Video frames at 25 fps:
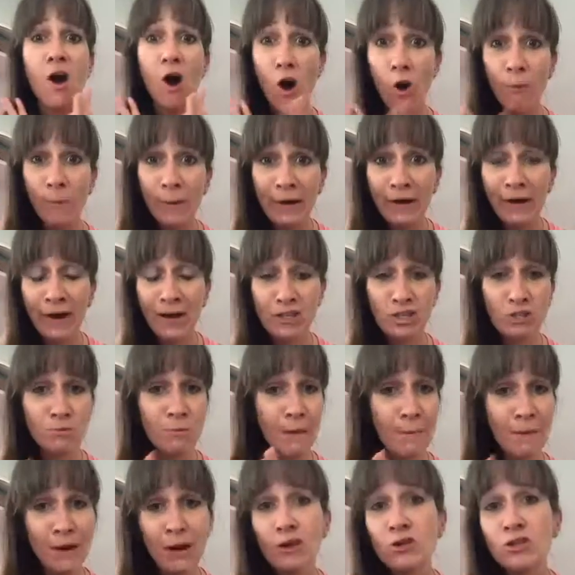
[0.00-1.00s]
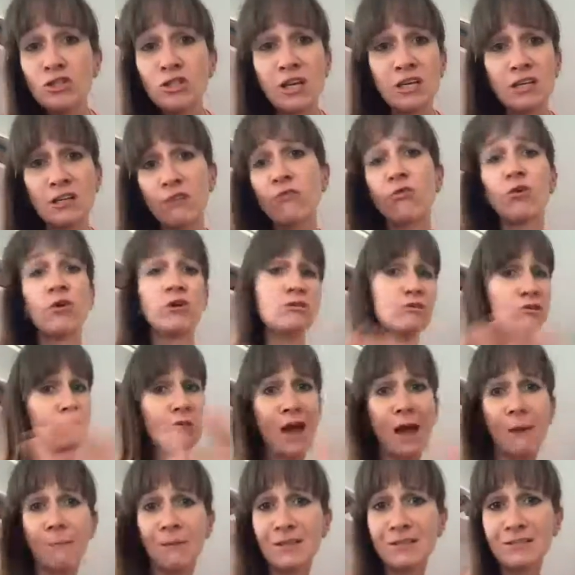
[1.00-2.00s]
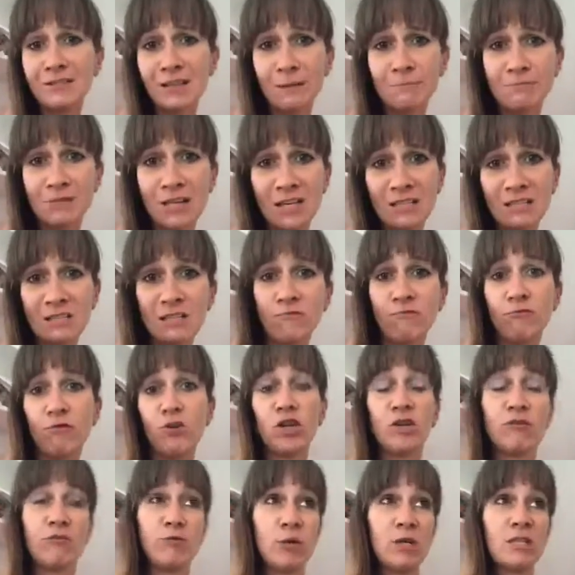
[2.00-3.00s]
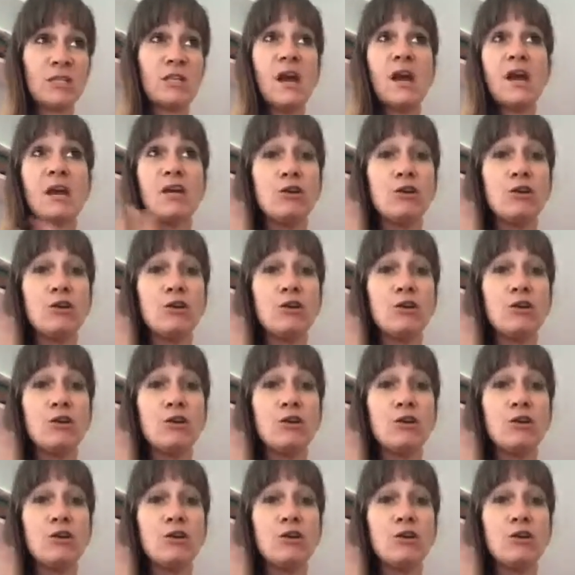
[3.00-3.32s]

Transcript: oh my gosh, my parents got divorced, so that means I'm destined for divorce.